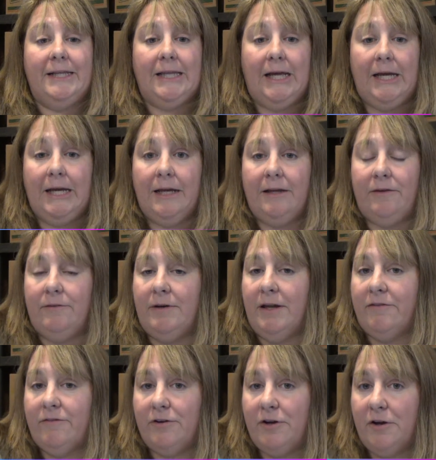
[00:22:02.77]
like. You
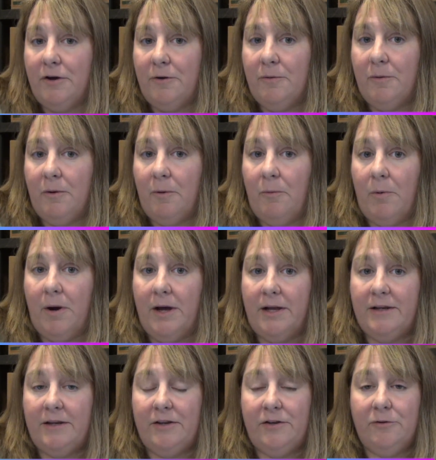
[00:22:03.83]
never know
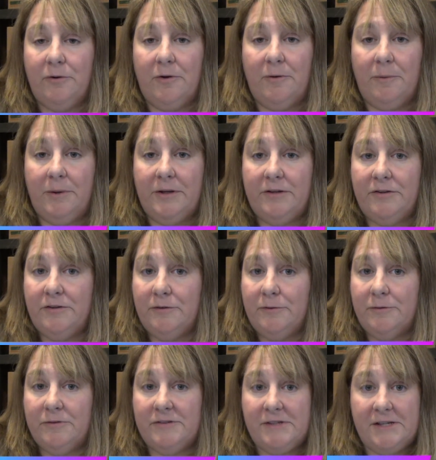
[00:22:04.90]
what you're going
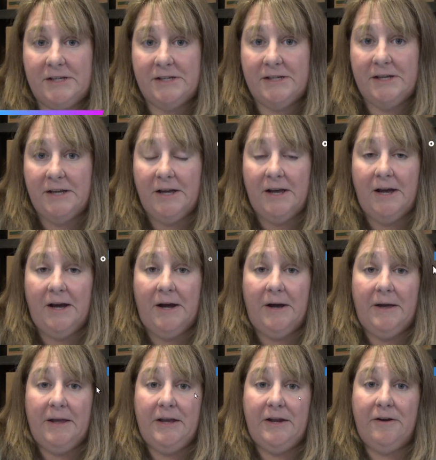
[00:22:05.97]
to see
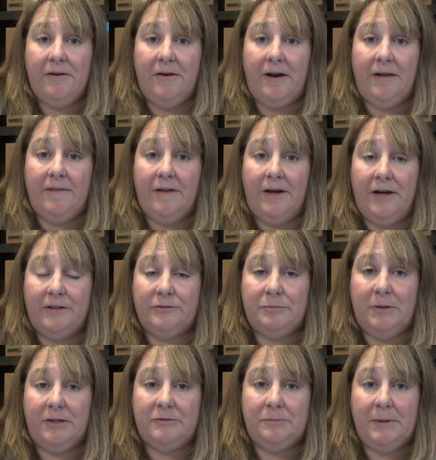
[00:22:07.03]
here on the
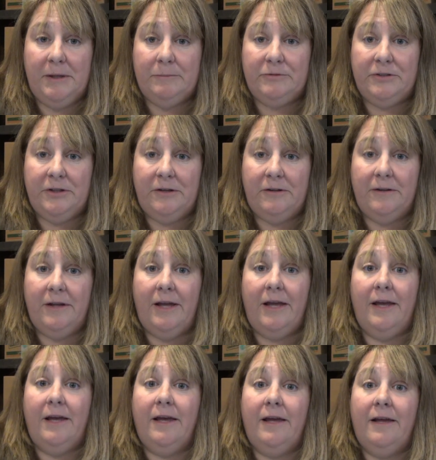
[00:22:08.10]
Hodgepodge Pam channel,
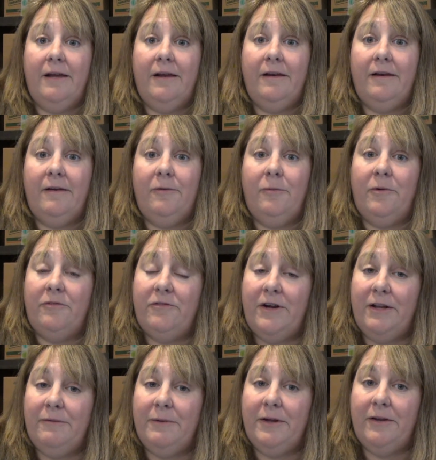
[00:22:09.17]
and we're
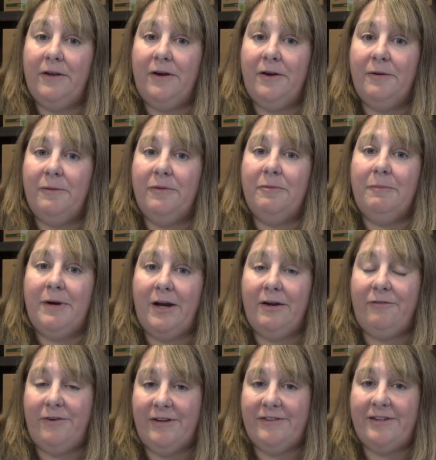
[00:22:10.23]
following along with my
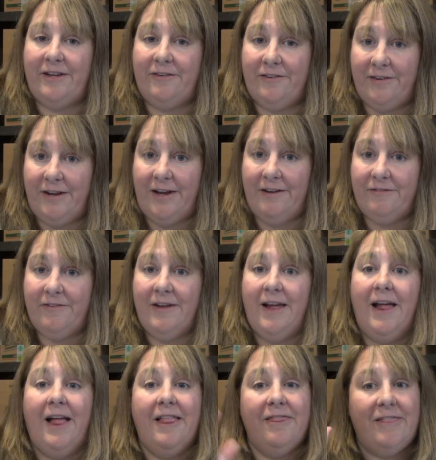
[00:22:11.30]
reseller
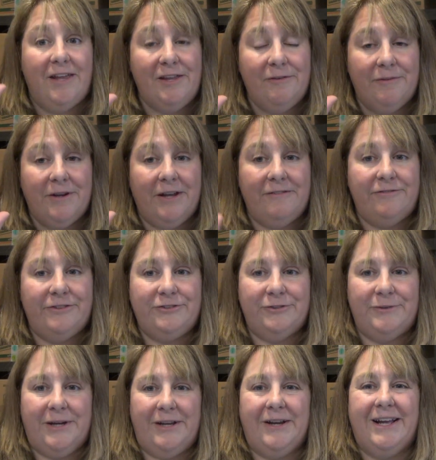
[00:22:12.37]
life. Thank you again for
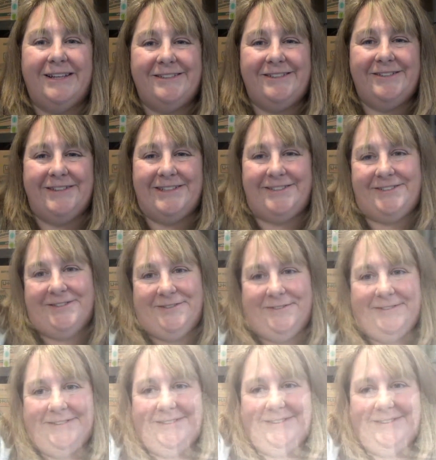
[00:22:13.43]
joining. I'll see you again soon.